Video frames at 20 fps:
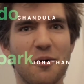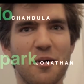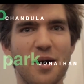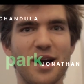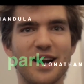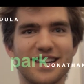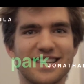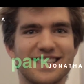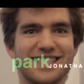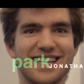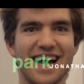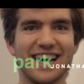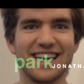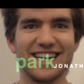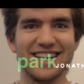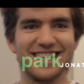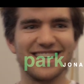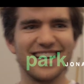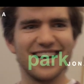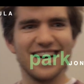Wait a
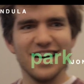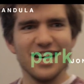second.